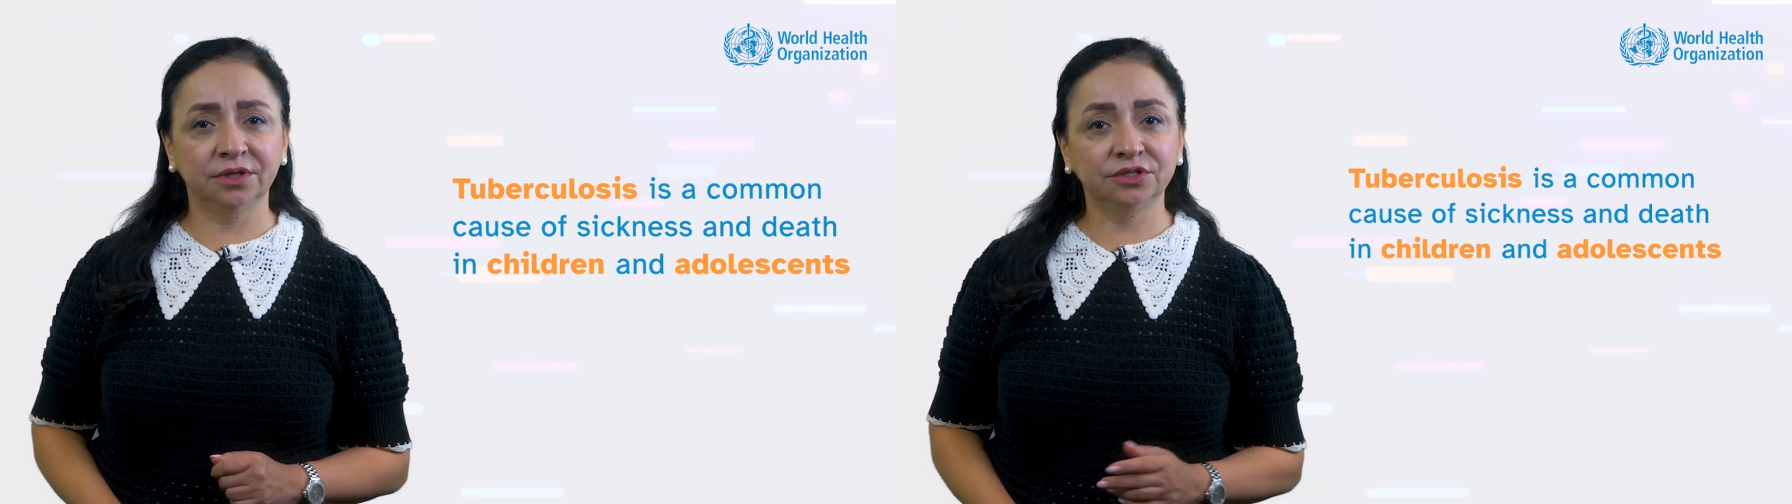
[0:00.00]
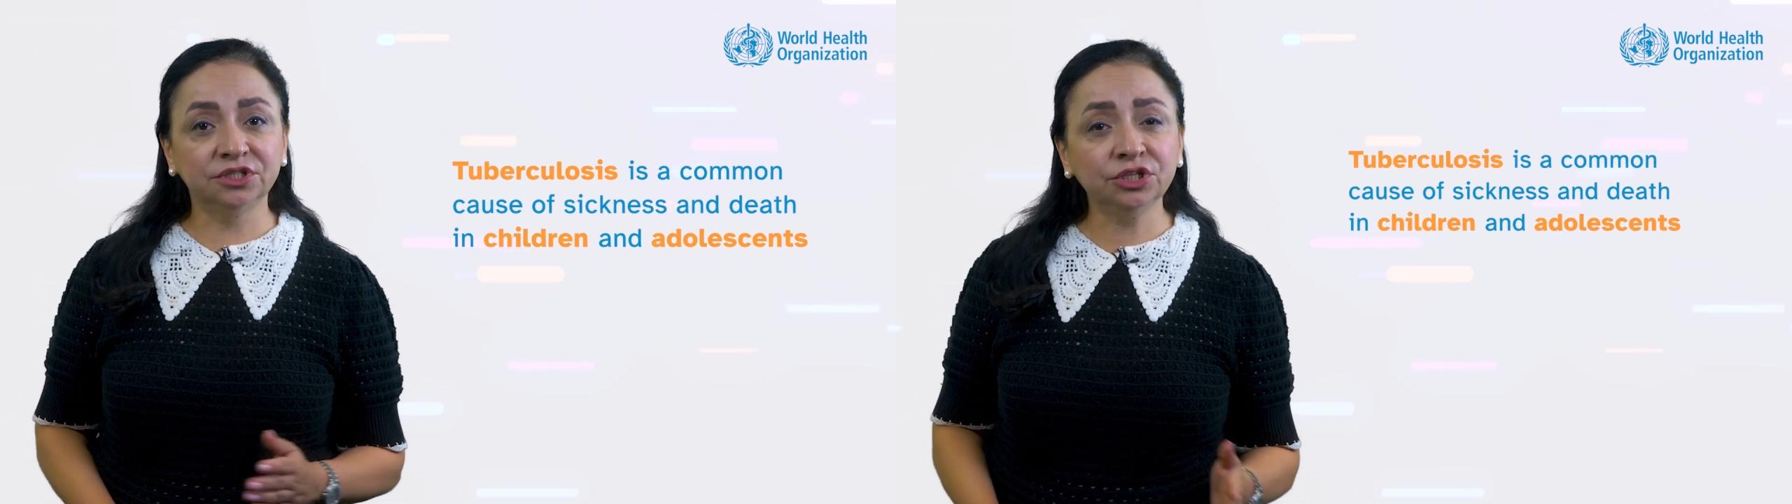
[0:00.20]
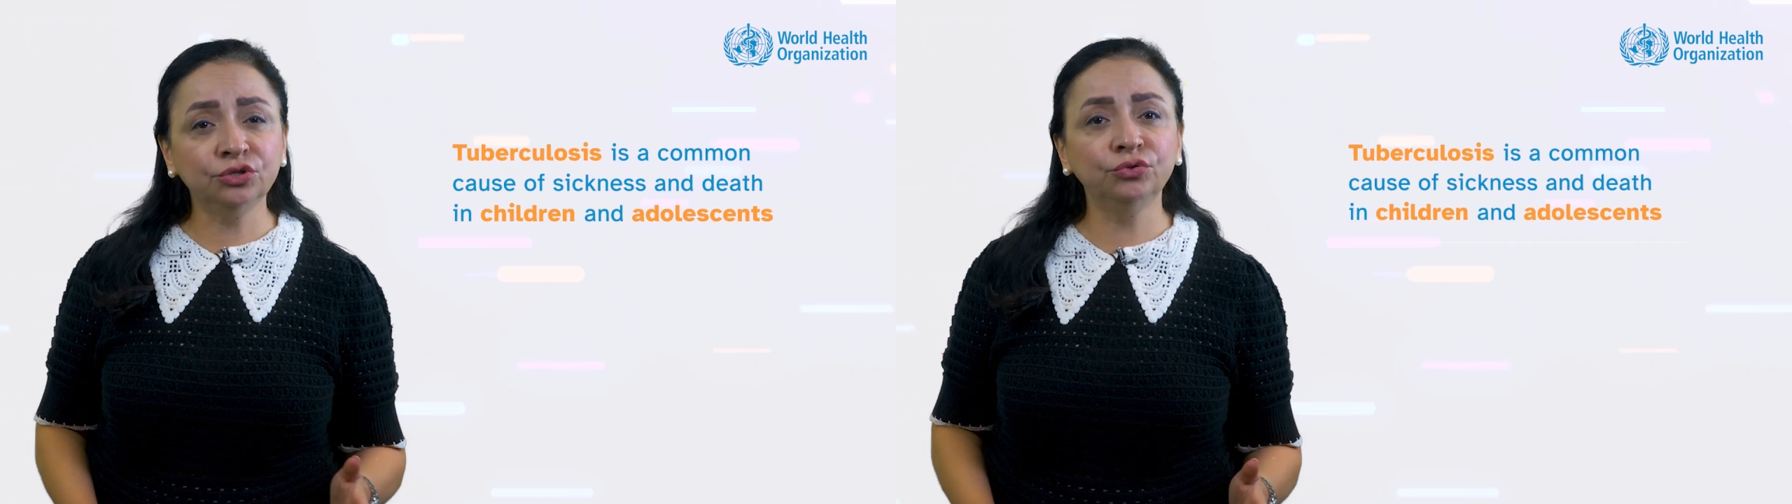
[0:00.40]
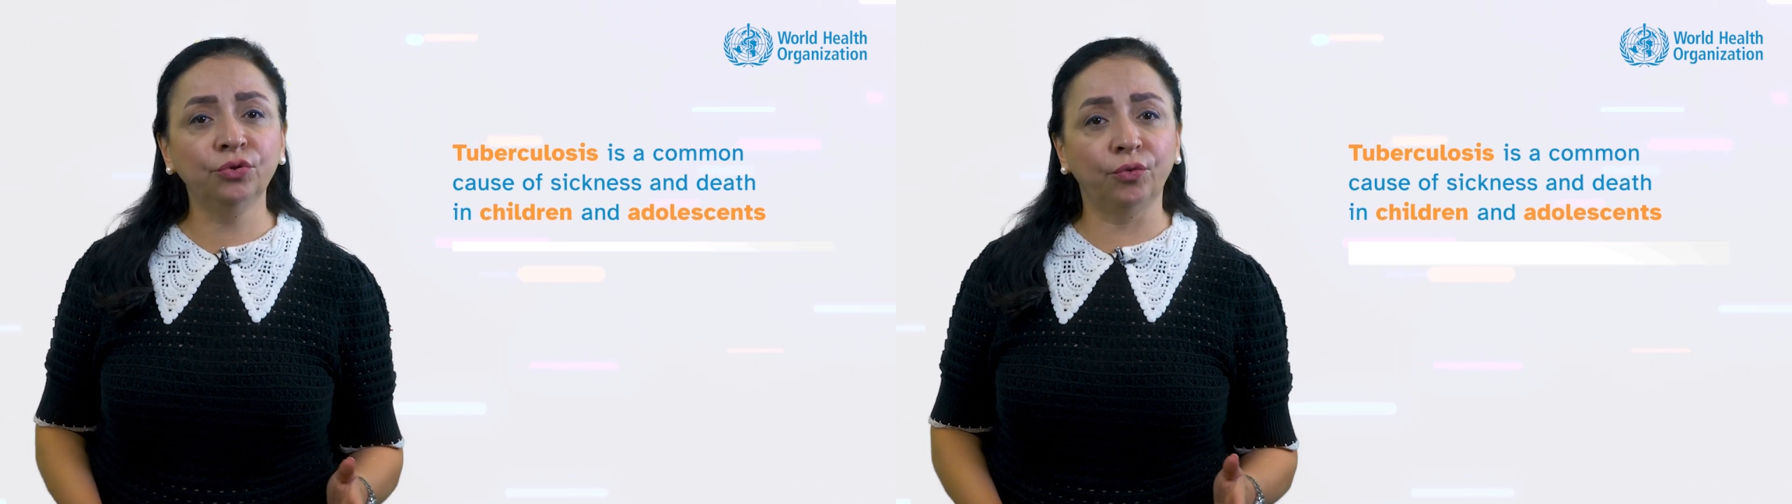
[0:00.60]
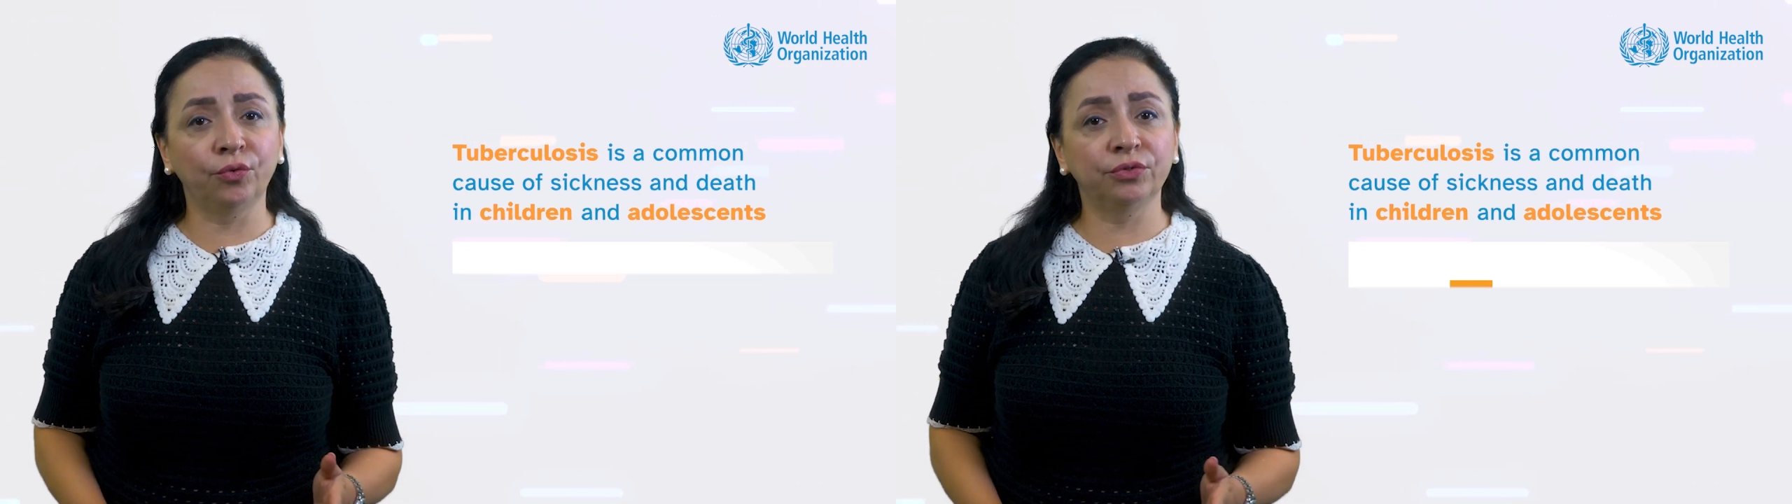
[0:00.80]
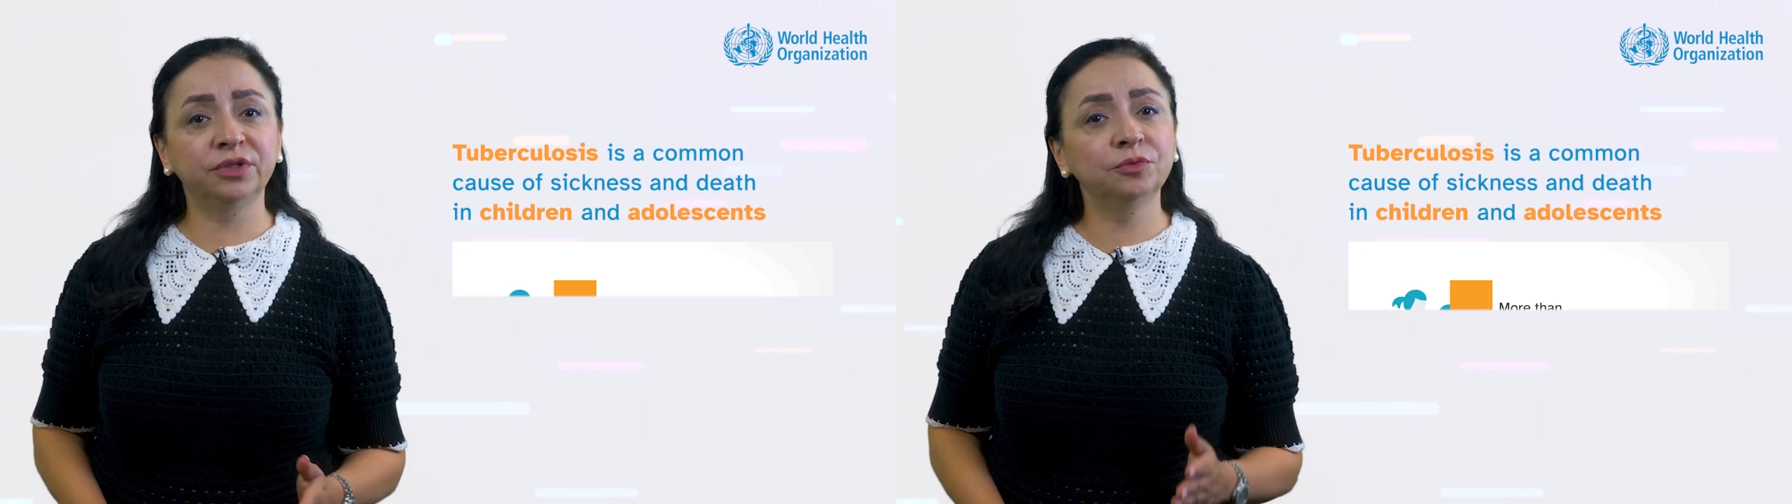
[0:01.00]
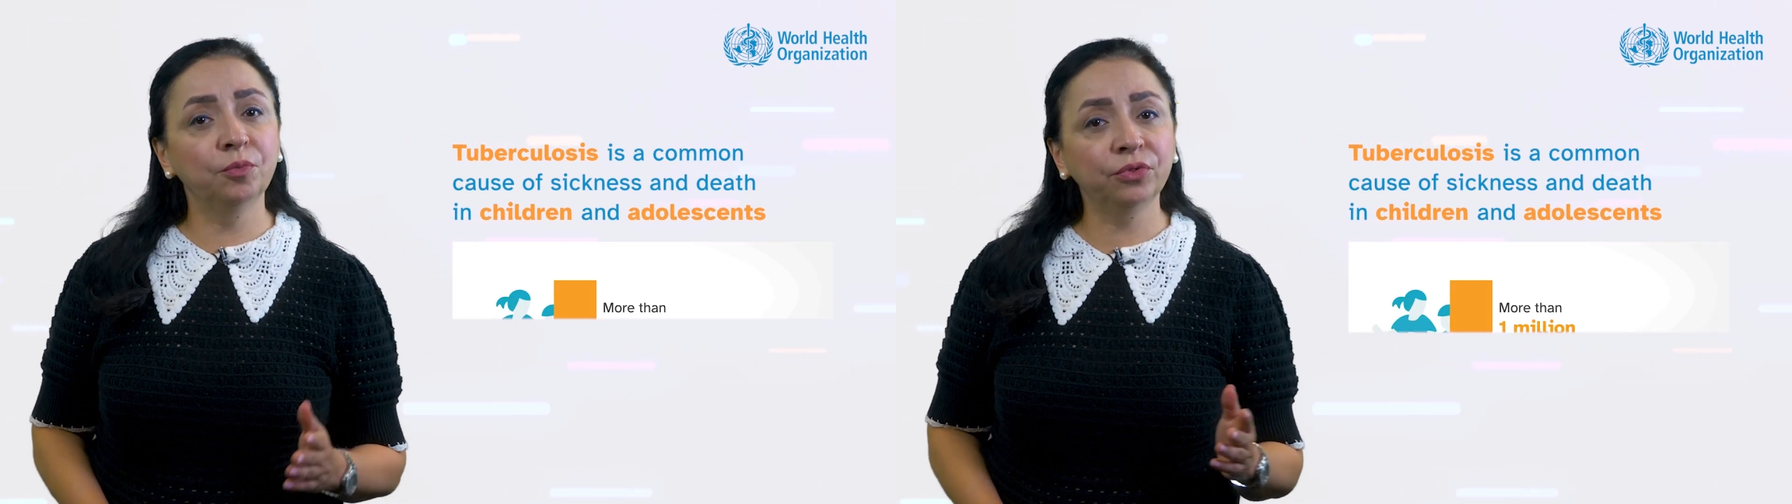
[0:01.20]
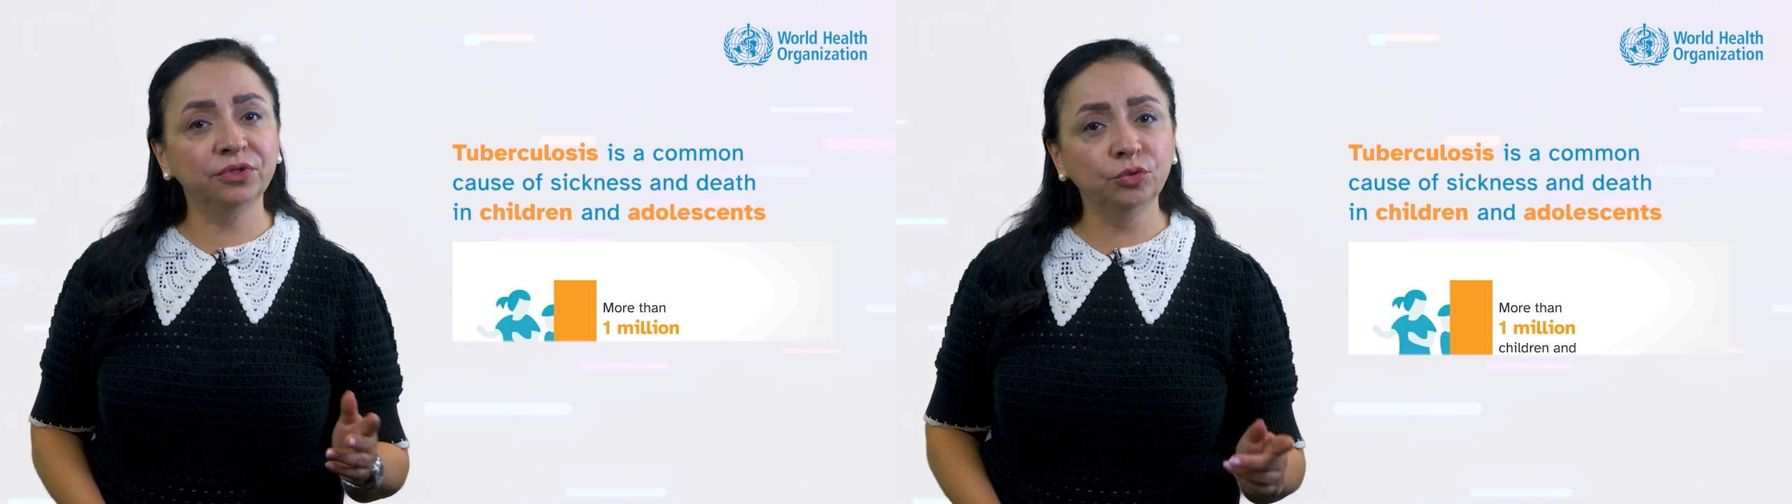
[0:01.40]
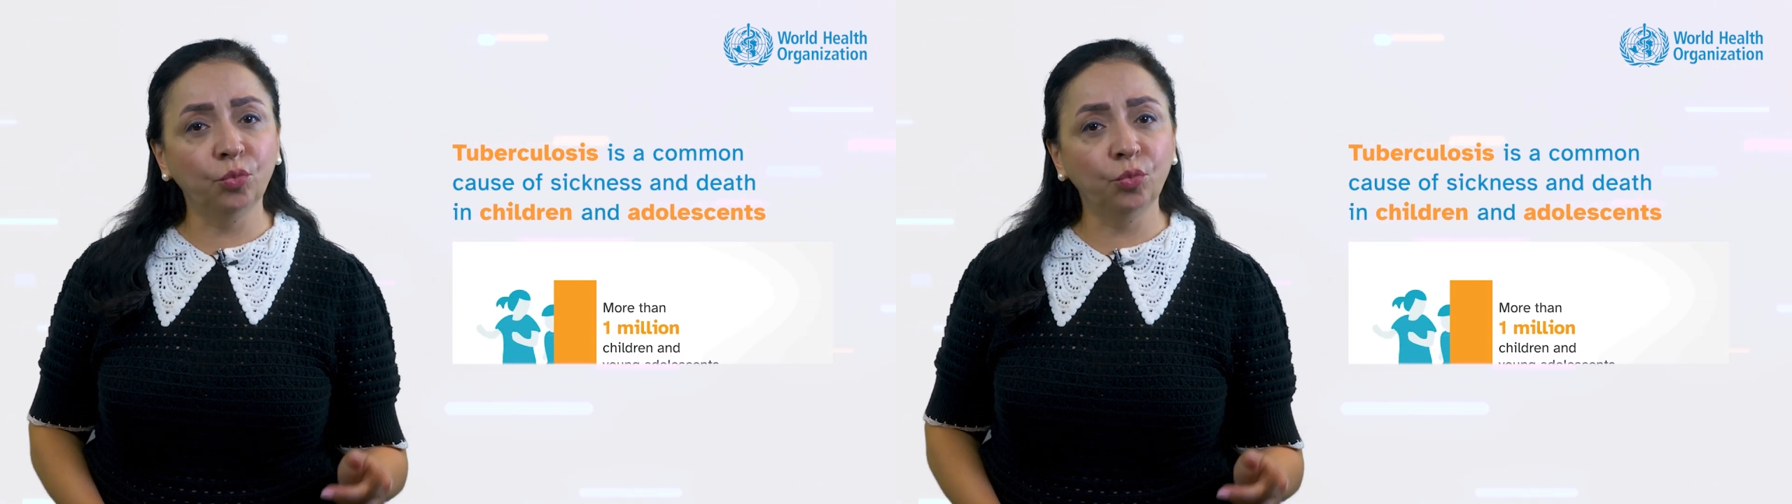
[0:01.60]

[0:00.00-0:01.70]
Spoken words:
Did you know that more than